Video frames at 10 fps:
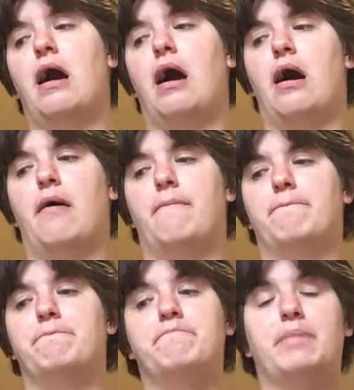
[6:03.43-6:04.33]

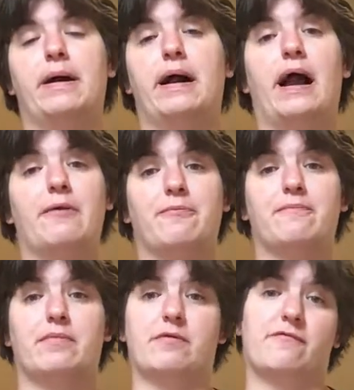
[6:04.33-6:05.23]
but
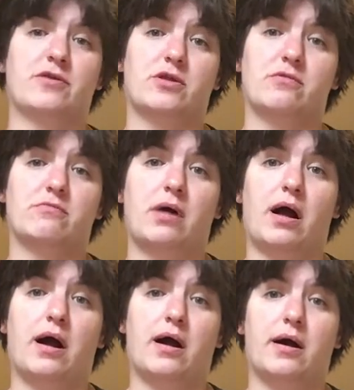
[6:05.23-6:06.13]
for the
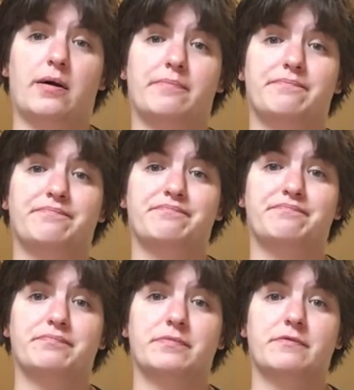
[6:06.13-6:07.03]

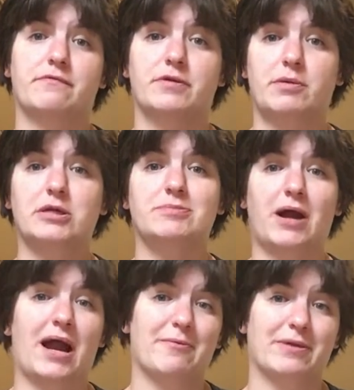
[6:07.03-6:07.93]
most
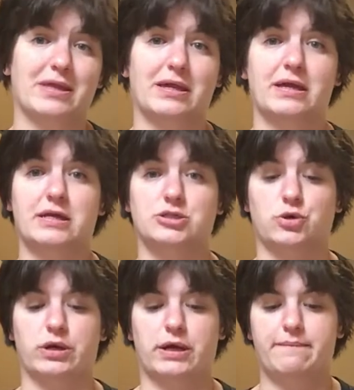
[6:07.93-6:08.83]
part, I really
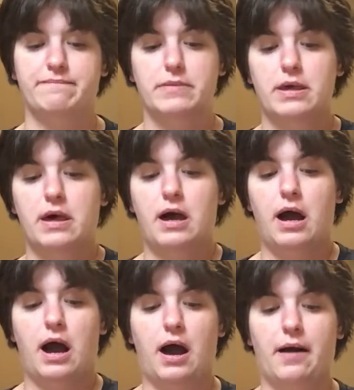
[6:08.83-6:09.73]
enjoyed it.
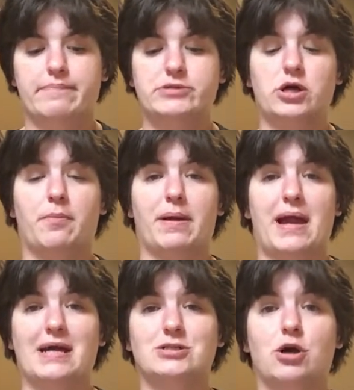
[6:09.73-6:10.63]
So my
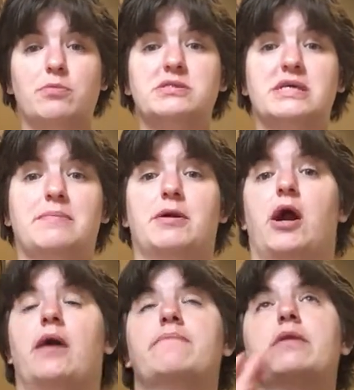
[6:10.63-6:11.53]
October
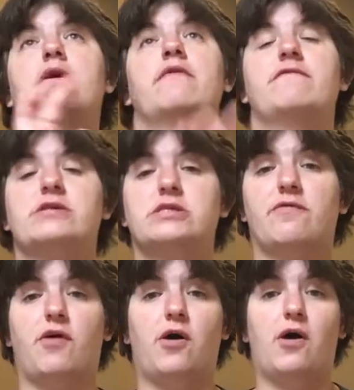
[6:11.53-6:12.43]
TBR. First
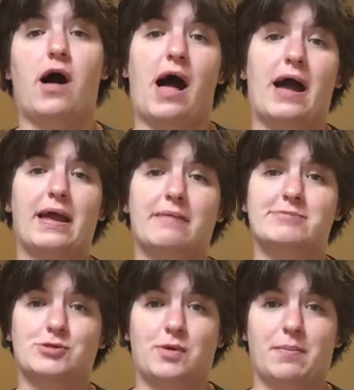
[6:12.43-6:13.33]
of all, I am
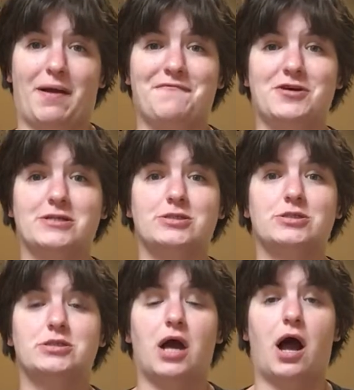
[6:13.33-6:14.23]
doing my
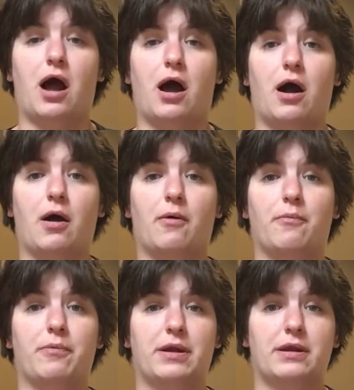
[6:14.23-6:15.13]
first
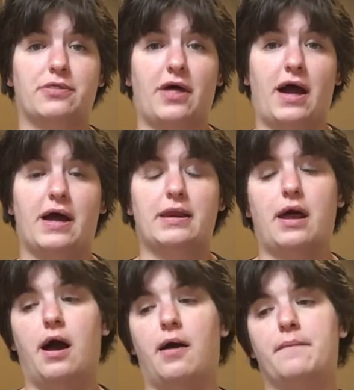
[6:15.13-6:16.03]
readathon
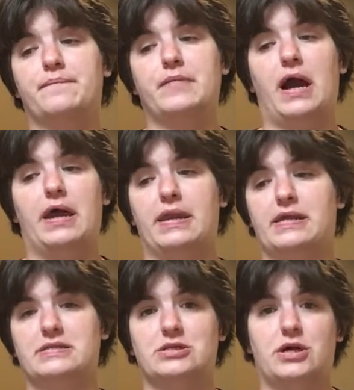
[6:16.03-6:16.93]
on
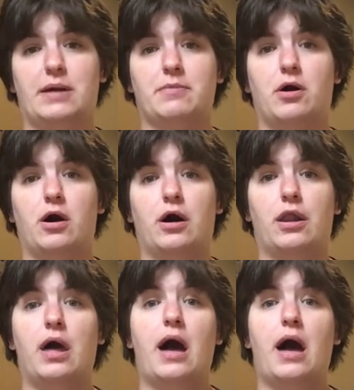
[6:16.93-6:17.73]
Instagram called